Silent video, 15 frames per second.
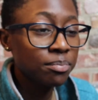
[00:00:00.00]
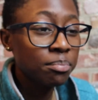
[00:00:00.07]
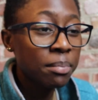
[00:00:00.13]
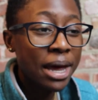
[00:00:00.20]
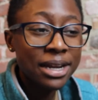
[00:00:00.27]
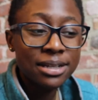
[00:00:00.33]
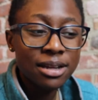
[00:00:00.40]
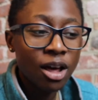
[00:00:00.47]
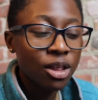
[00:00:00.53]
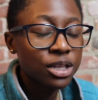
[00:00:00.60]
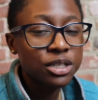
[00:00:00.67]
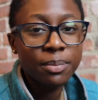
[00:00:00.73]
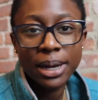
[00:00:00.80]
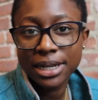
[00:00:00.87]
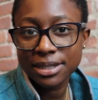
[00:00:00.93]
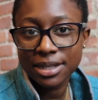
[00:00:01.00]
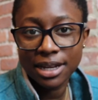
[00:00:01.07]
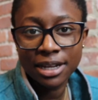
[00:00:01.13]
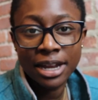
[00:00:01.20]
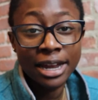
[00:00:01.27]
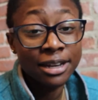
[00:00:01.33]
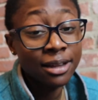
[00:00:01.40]

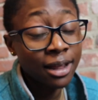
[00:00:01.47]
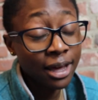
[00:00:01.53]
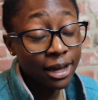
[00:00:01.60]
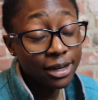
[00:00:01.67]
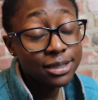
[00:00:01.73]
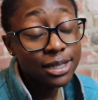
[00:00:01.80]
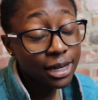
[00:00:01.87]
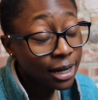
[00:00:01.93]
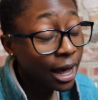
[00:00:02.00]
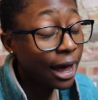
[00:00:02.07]
medicine, and like I said,